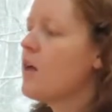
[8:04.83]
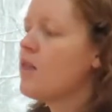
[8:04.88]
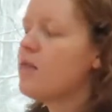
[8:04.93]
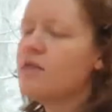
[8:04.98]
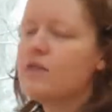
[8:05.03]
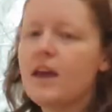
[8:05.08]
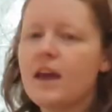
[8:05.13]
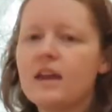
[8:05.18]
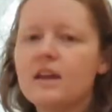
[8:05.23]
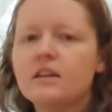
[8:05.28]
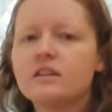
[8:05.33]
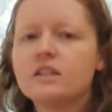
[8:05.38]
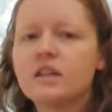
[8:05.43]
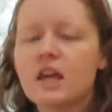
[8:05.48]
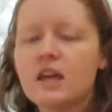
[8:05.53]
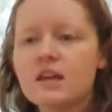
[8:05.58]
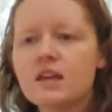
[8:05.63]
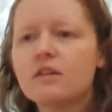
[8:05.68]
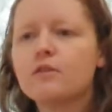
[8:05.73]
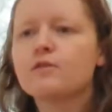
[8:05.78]
that
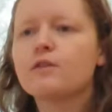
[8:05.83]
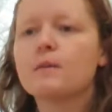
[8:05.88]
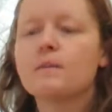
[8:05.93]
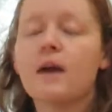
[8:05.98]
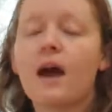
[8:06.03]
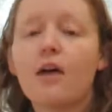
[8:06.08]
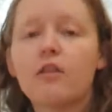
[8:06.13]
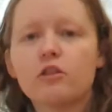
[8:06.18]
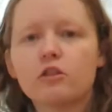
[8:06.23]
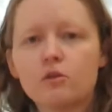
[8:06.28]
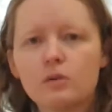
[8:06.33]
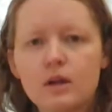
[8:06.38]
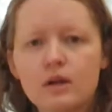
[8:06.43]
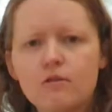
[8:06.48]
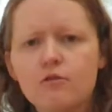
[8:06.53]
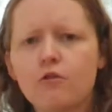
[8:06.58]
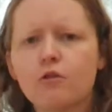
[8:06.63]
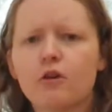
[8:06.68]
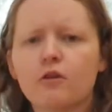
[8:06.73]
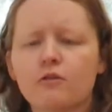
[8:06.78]
take it from that
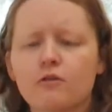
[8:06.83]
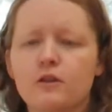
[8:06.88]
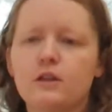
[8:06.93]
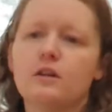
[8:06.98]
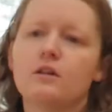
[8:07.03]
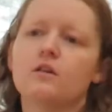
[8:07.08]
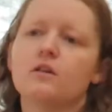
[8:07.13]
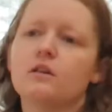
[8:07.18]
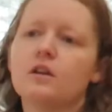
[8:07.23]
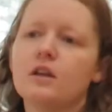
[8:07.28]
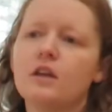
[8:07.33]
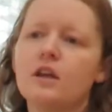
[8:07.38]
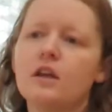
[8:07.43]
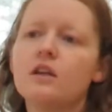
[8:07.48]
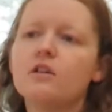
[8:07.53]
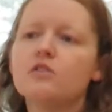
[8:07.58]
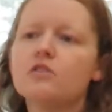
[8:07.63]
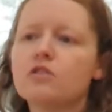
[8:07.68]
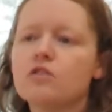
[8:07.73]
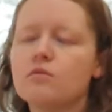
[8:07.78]
3/4 feel
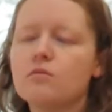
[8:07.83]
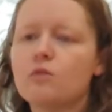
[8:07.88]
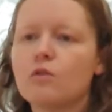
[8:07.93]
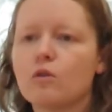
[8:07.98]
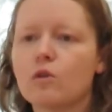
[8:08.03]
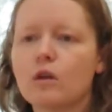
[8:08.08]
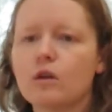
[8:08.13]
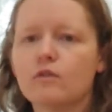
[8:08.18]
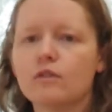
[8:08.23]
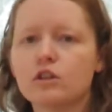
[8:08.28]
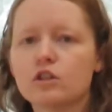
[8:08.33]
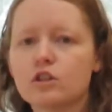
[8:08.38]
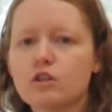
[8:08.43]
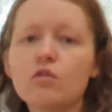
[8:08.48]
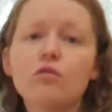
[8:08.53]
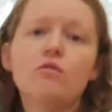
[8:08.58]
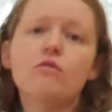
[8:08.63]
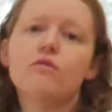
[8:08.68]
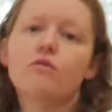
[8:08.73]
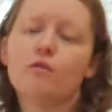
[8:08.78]
into more of a
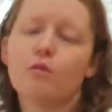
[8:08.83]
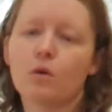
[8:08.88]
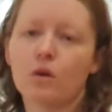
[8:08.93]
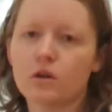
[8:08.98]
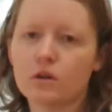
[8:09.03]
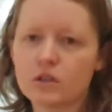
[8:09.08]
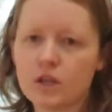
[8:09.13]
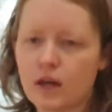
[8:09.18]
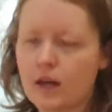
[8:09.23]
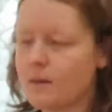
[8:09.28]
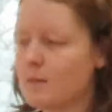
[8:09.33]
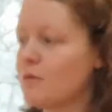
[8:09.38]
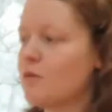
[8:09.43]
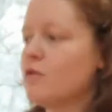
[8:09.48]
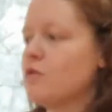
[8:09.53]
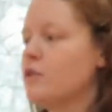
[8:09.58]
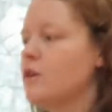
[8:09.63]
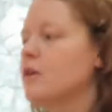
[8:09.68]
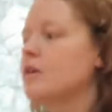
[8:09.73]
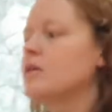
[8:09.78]
2/4 type
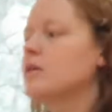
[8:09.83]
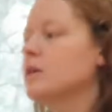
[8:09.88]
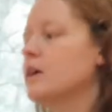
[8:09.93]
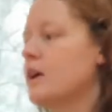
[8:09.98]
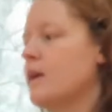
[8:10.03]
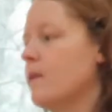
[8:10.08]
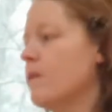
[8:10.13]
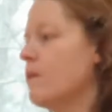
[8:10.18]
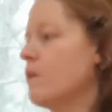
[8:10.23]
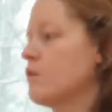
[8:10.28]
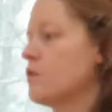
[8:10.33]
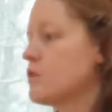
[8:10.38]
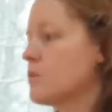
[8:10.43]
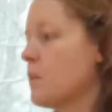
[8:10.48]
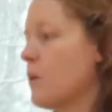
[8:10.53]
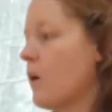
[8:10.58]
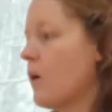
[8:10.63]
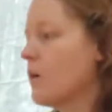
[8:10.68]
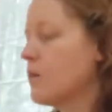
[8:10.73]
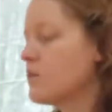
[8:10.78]
feel in those
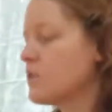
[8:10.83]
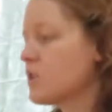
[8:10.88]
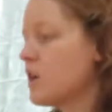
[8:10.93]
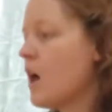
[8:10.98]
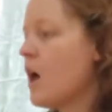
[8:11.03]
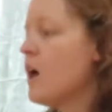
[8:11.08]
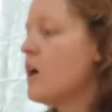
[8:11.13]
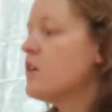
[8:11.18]
parts.